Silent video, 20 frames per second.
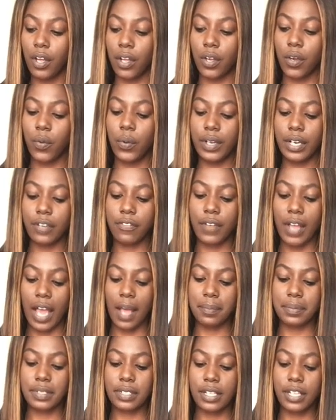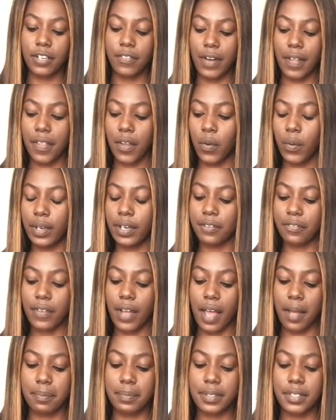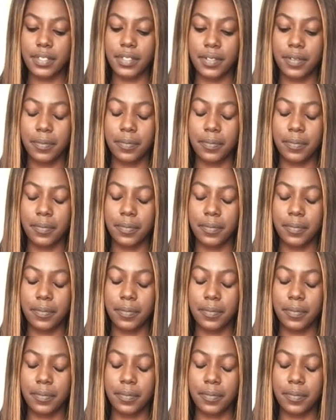Queen of Cups, clarify the Queen of Cups.